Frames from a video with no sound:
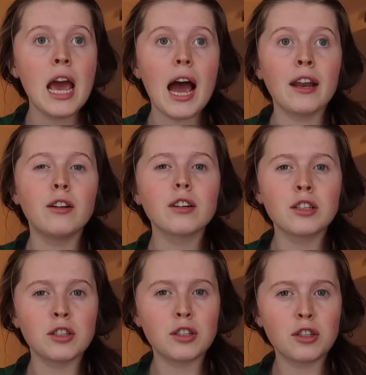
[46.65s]
and not
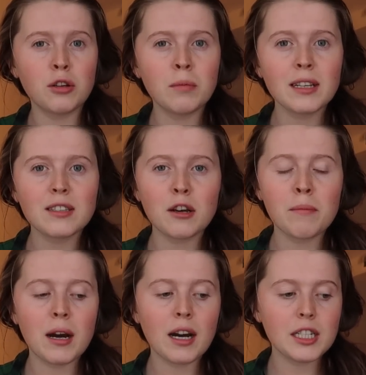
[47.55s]
consuming so
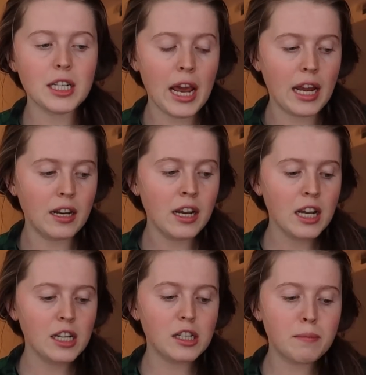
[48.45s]
much and
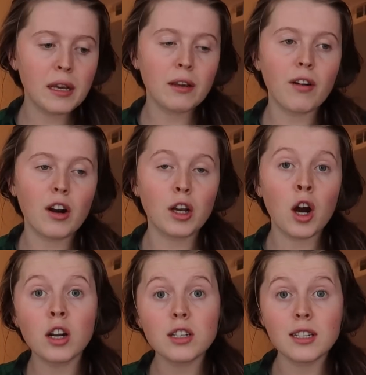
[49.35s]
just being very
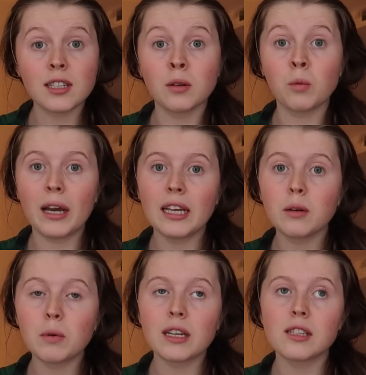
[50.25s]
conscious in the way
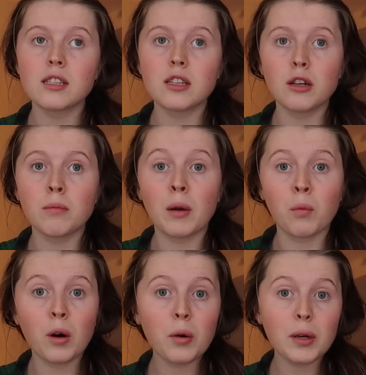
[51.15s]
that we consume
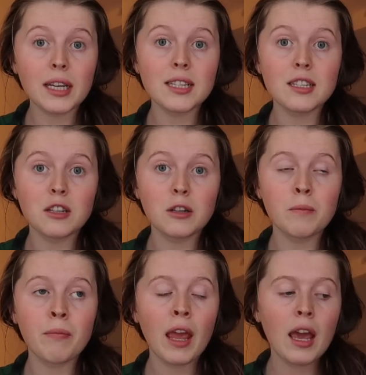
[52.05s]
and what we
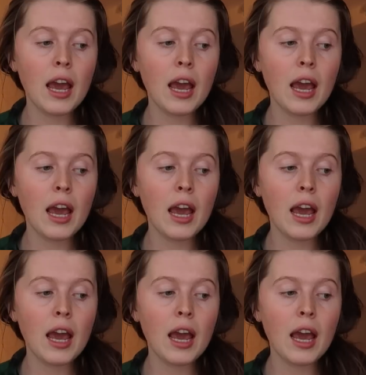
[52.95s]
consume.